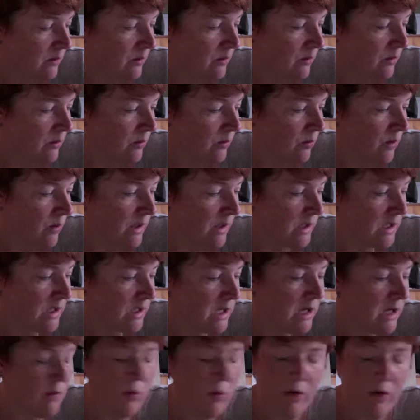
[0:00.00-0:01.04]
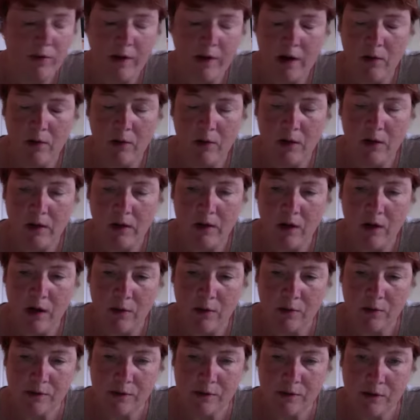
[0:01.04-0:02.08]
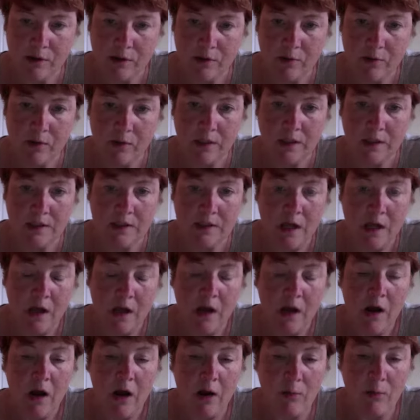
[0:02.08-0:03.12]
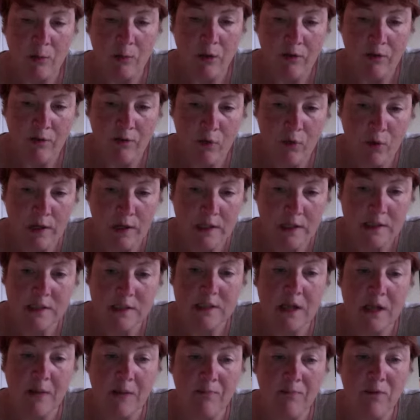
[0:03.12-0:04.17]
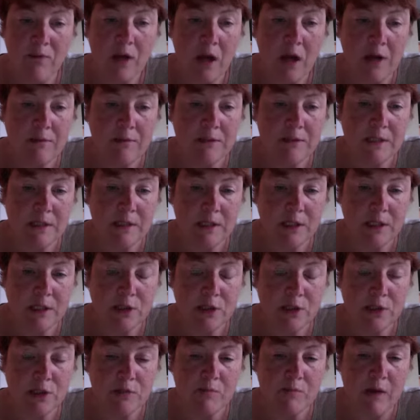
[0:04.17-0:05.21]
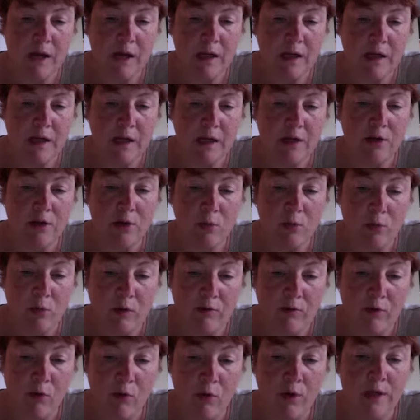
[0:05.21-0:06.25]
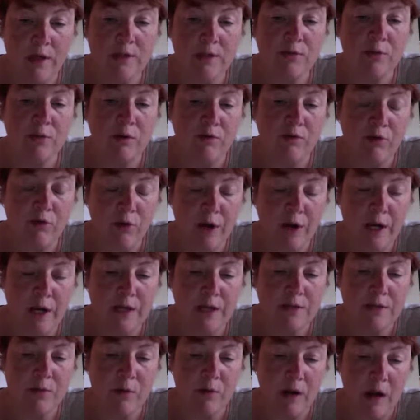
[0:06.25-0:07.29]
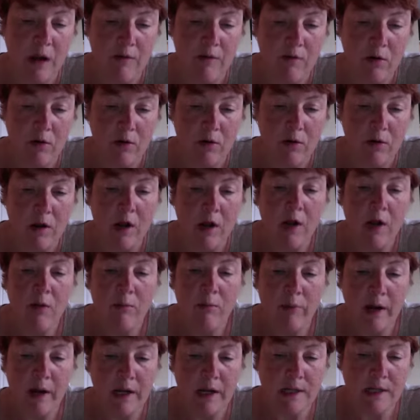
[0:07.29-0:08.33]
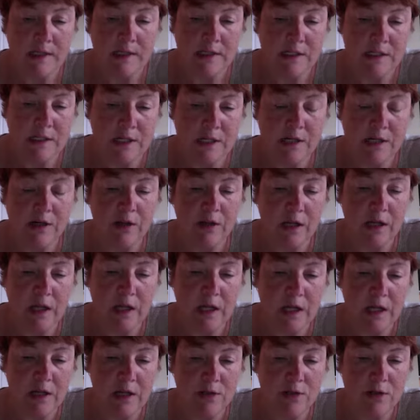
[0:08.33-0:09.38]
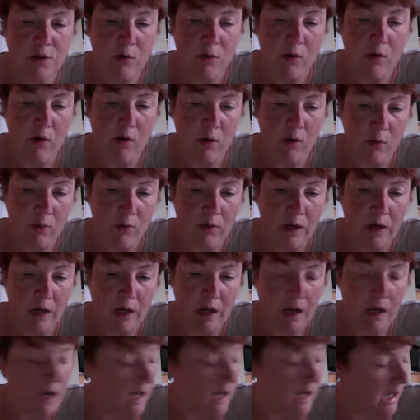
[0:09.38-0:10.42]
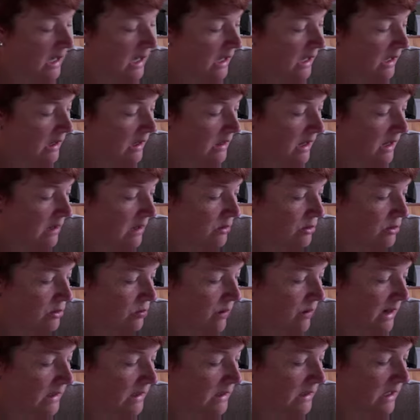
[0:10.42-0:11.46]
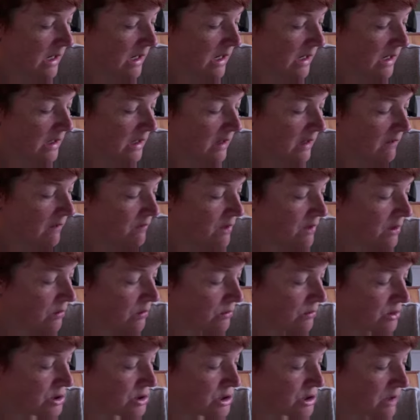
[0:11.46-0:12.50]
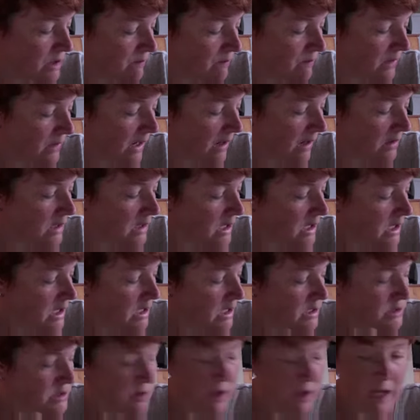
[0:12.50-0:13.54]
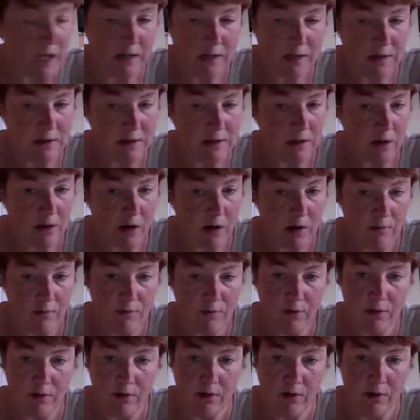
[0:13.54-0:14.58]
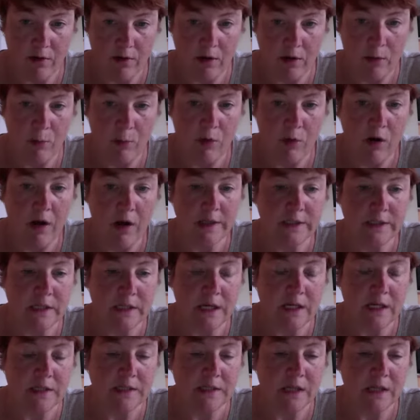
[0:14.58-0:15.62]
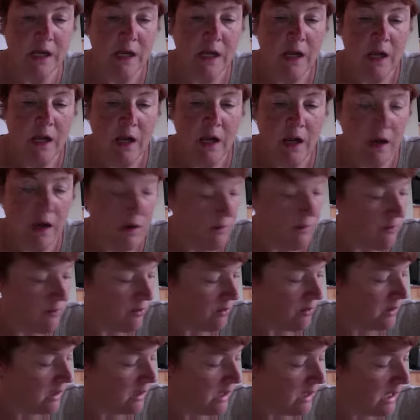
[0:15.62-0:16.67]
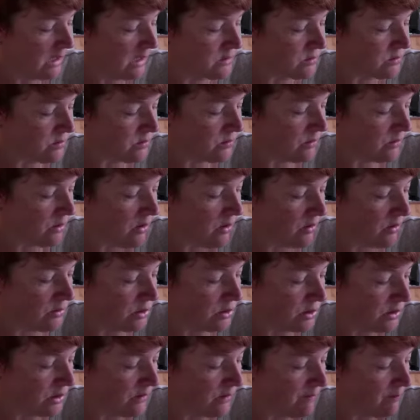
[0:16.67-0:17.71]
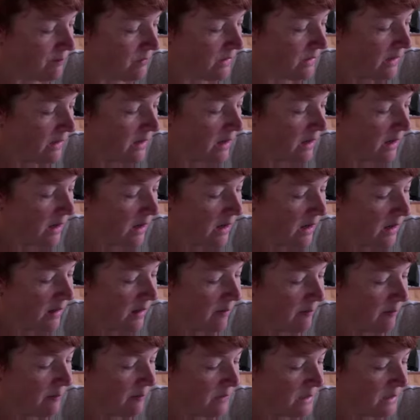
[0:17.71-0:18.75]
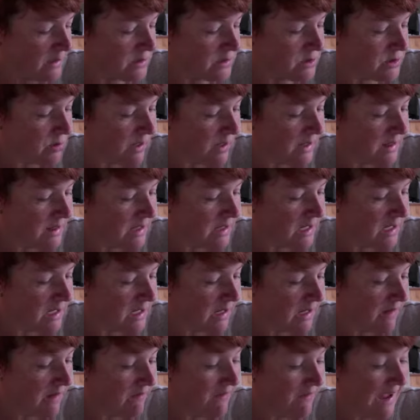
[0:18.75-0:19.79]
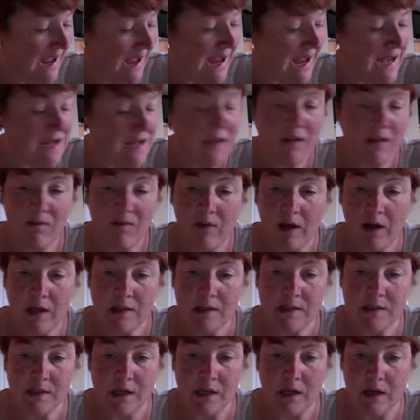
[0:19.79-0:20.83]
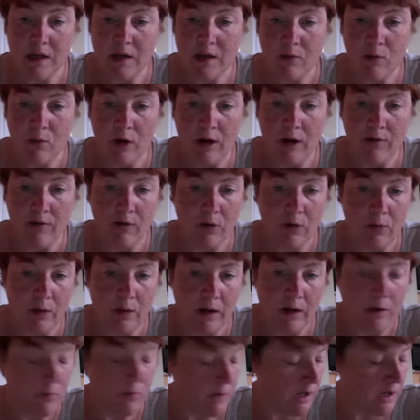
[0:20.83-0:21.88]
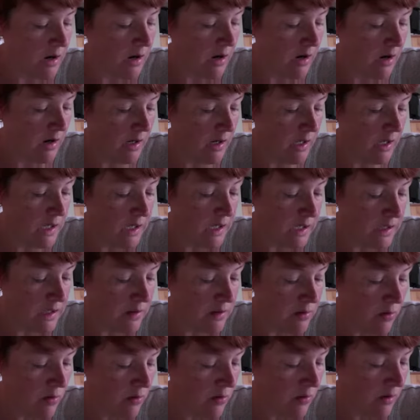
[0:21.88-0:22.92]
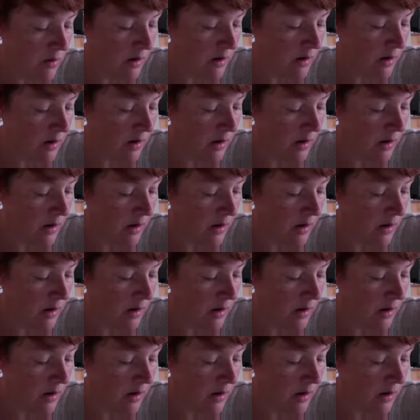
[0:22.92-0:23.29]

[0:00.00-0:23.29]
one keyword that I really thought was good was revoice. Sometimes the teachers might need to revoice, rephrase, whatever, but it's still the kids who are owning it and they direct it and give the ownership there. So that does a lot for the learning process and for the classroom culture. So I think if any of us in whatever grade we are in or